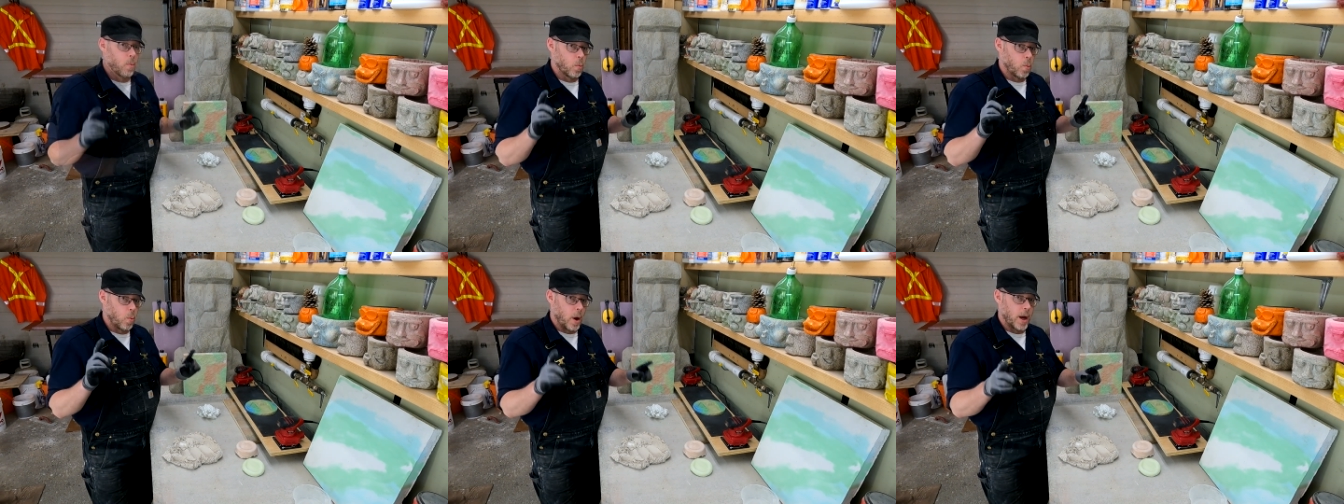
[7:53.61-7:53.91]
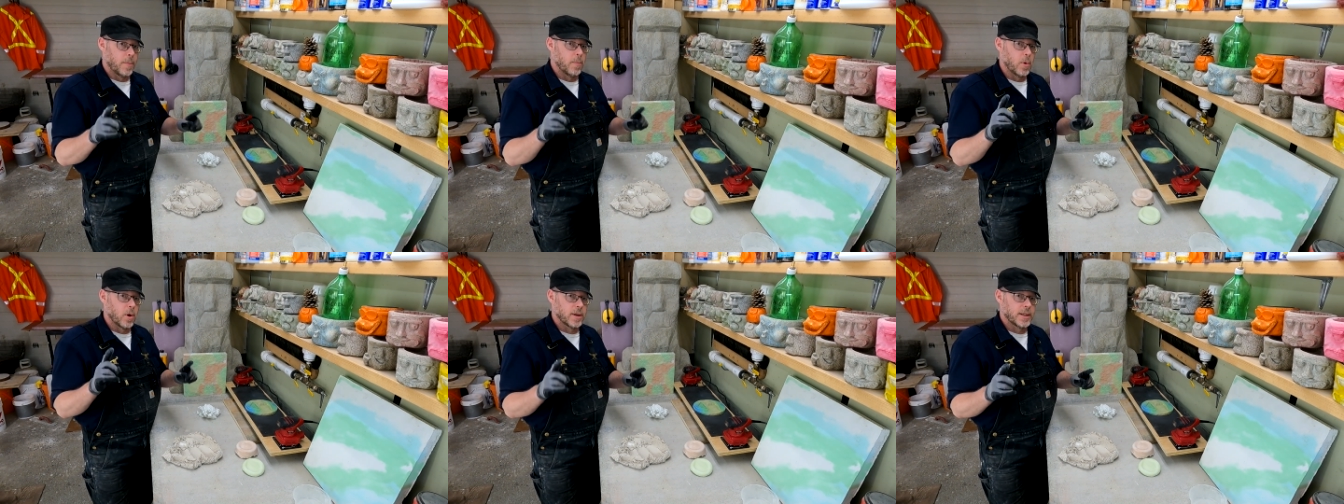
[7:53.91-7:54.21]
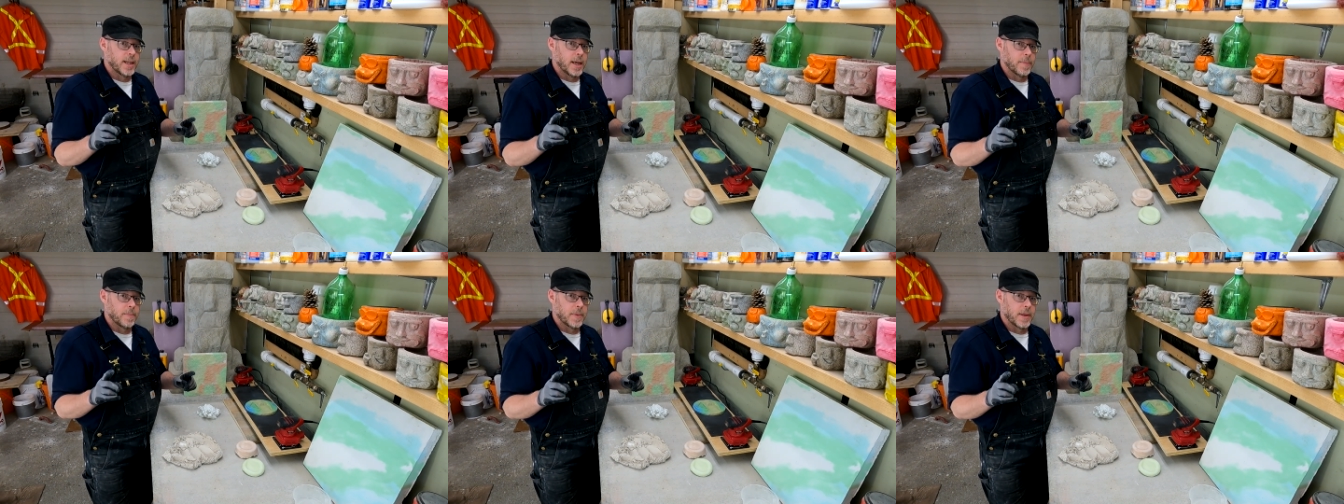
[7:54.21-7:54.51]
One more
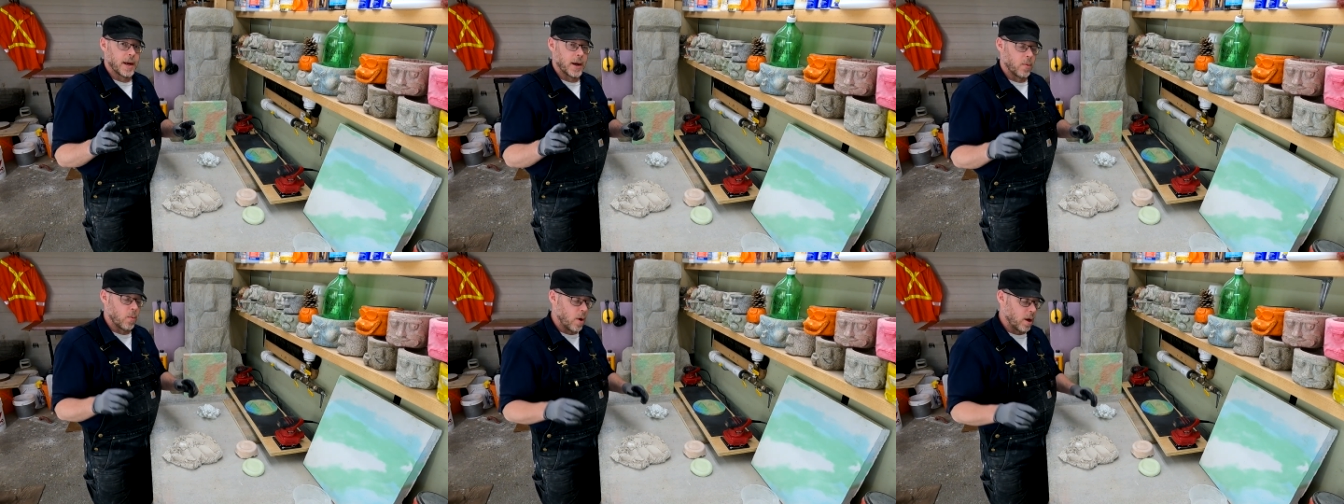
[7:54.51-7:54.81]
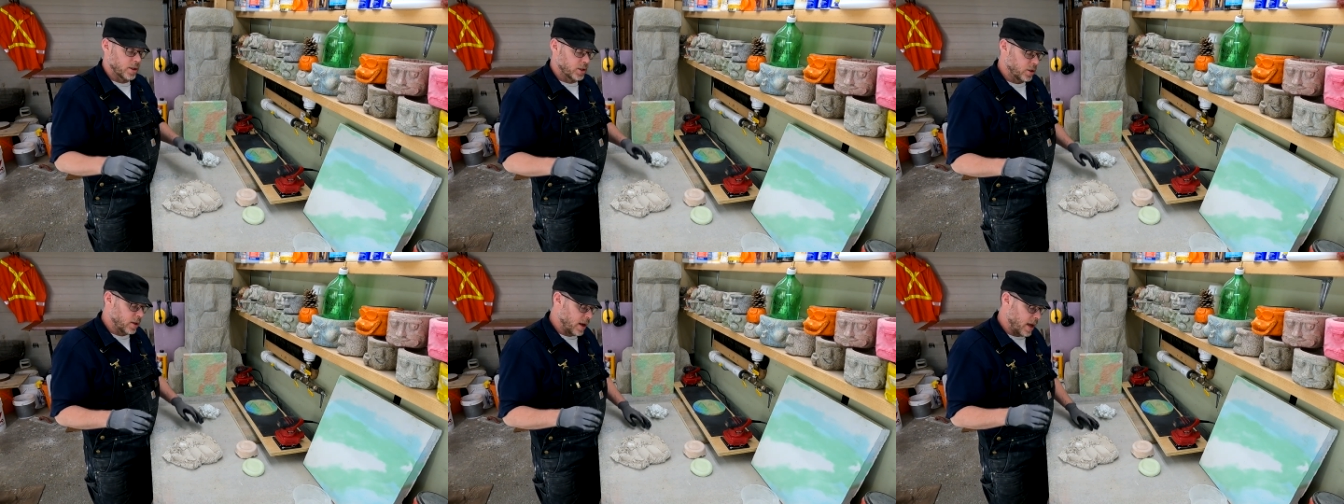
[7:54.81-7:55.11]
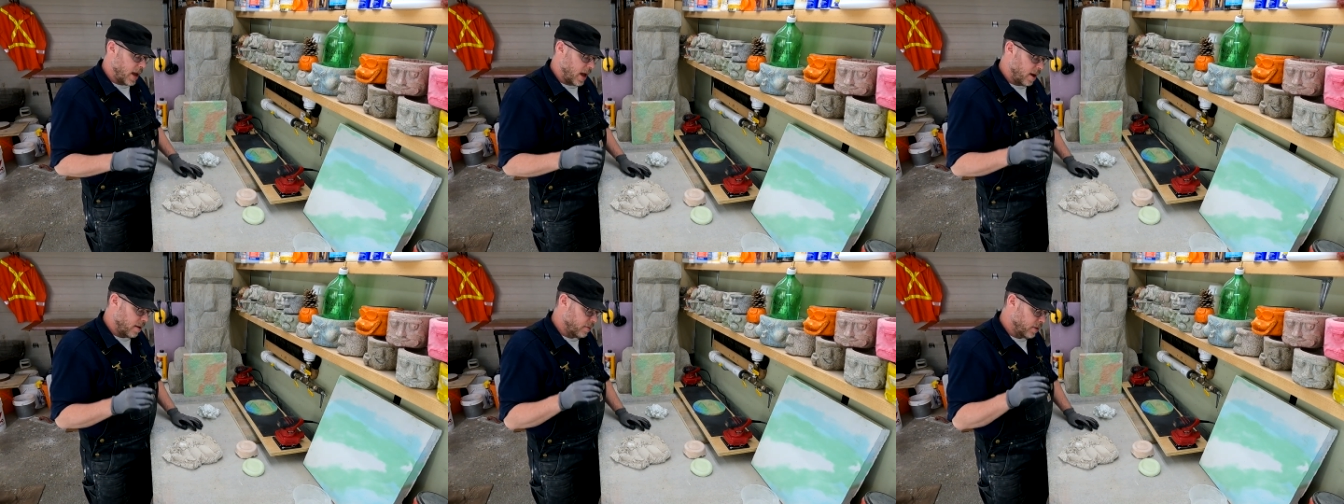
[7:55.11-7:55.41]
tip that I want you to
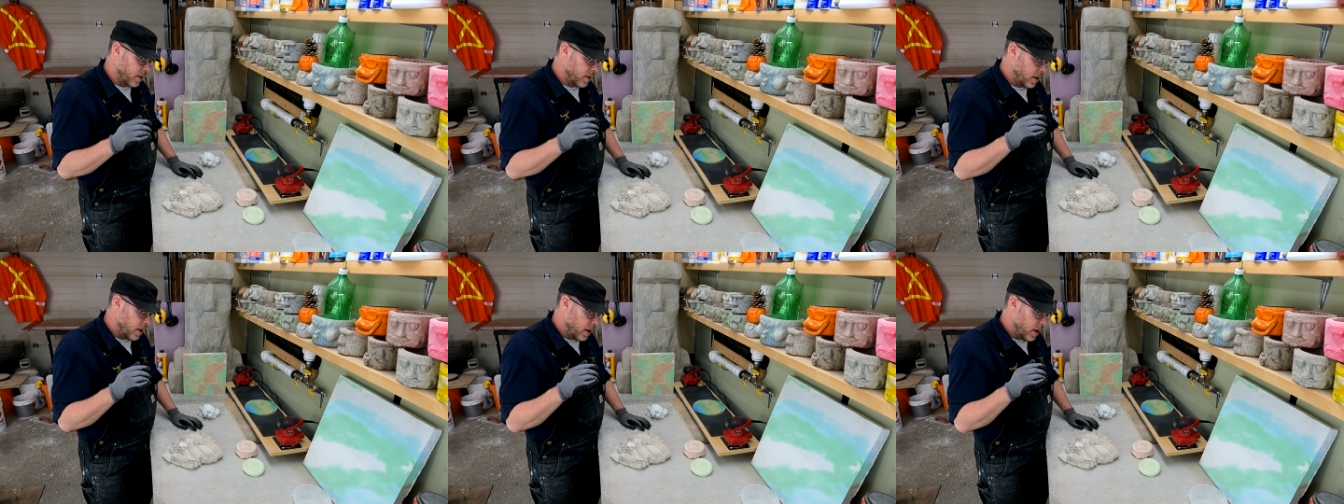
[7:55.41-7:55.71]
have